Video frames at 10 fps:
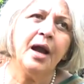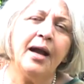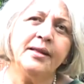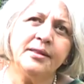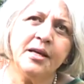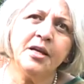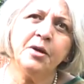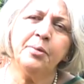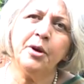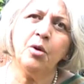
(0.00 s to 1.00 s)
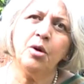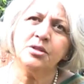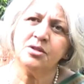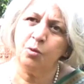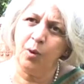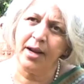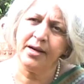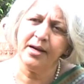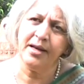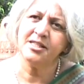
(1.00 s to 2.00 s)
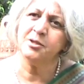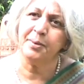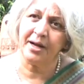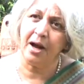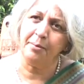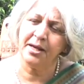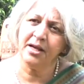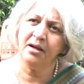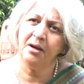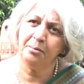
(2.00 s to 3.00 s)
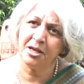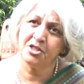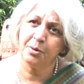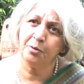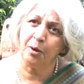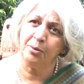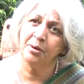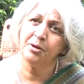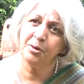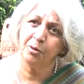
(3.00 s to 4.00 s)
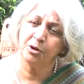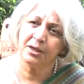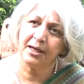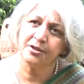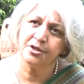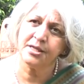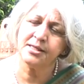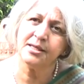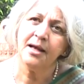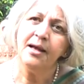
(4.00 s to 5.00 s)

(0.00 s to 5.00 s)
I think because, one, it's becoming a major problem in both countries.